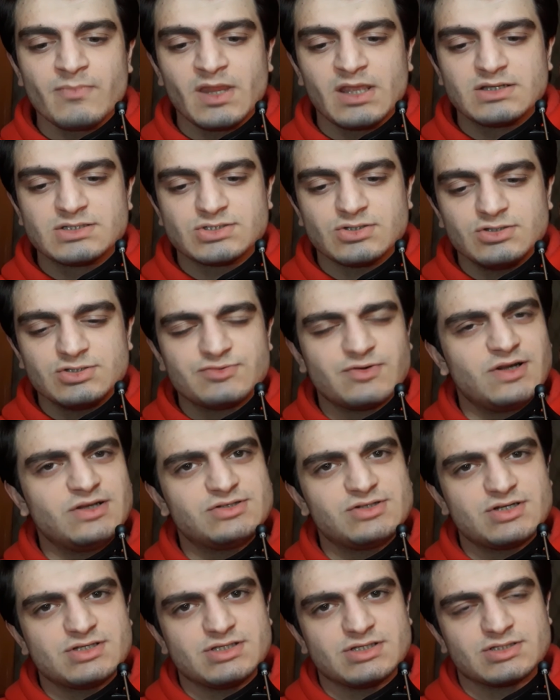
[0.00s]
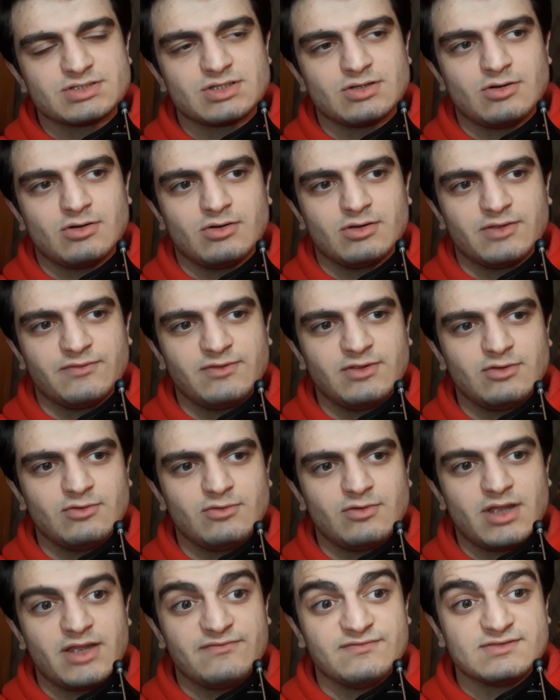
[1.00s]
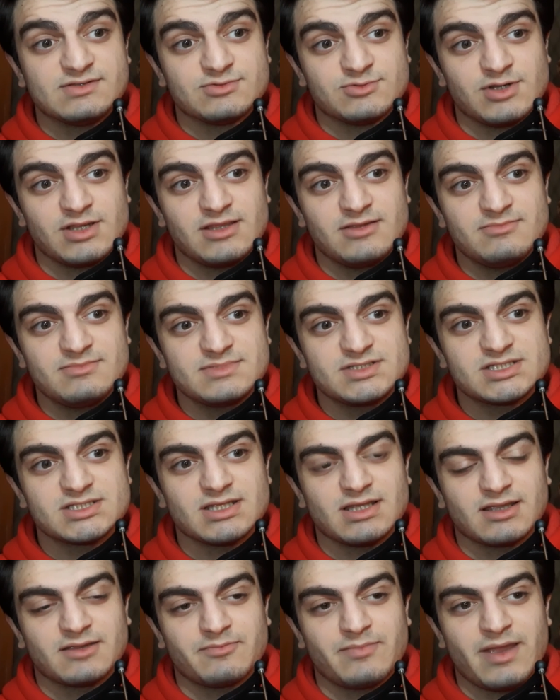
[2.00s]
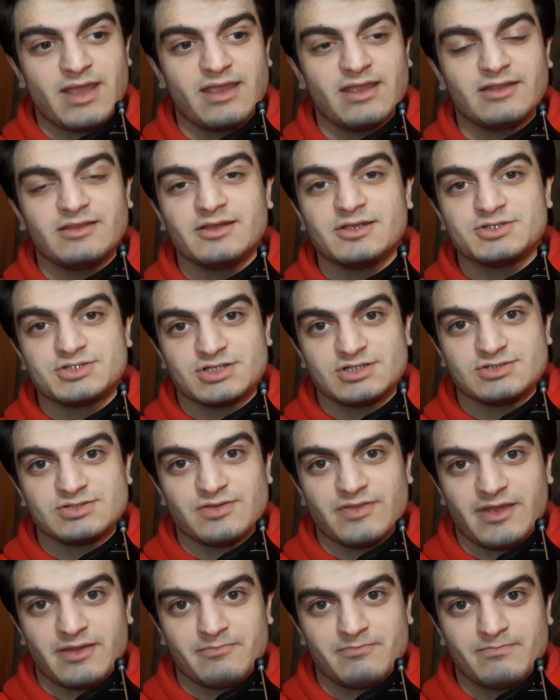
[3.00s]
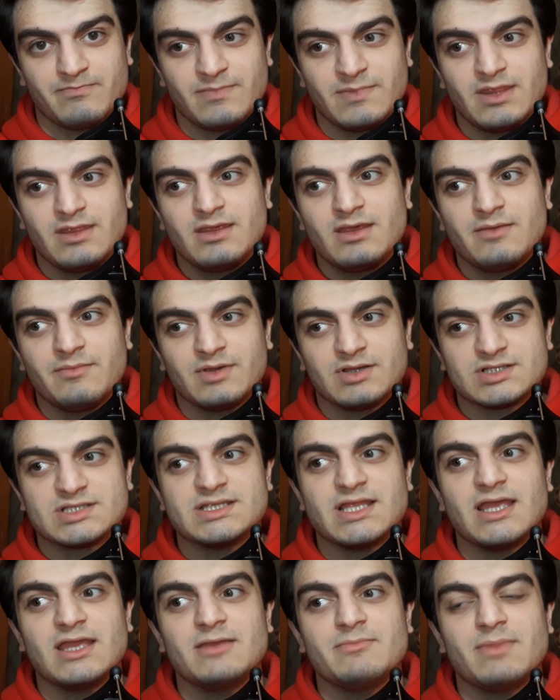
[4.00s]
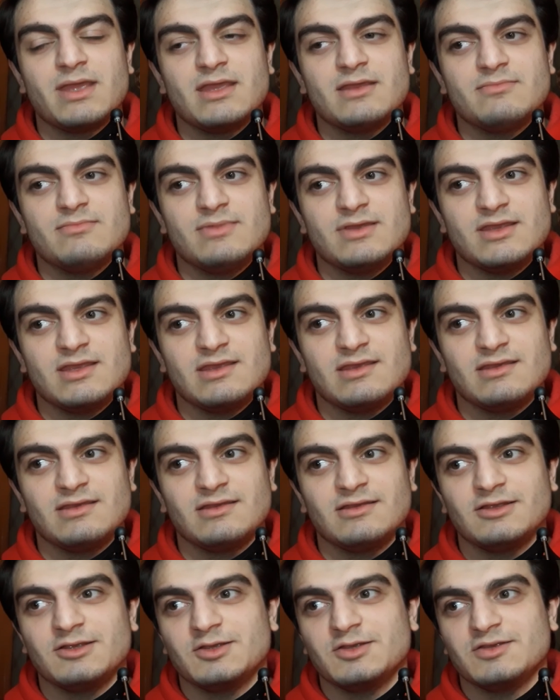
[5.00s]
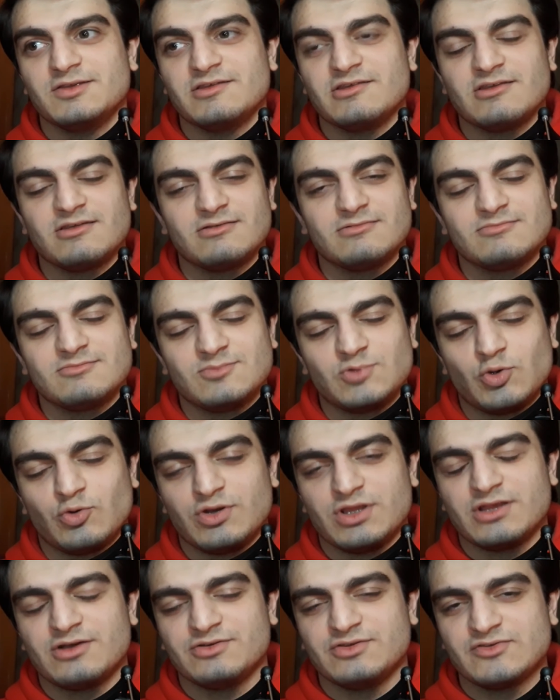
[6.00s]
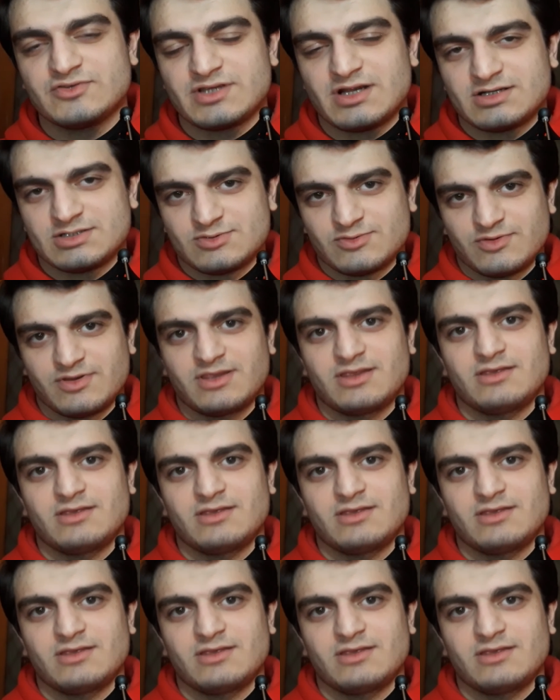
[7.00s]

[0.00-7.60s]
So it's very interesting. So if you have dreams, like pay attention to them because they may be your inner desires or